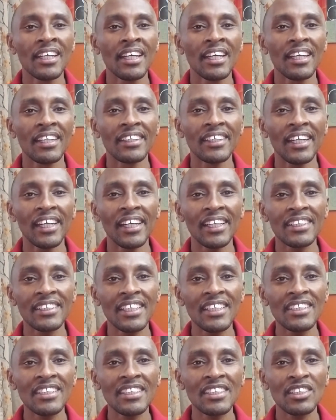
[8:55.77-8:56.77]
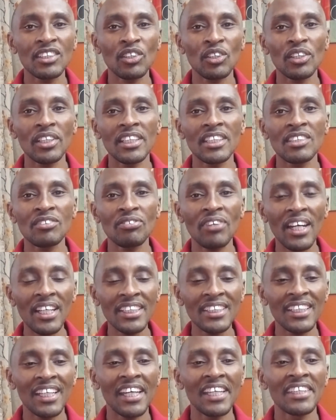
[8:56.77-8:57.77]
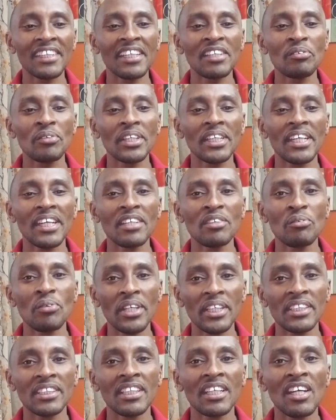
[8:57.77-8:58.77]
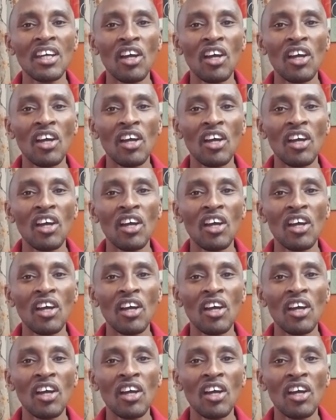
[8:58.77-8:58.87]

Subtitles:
the excess is stored as fat and then we gain weight.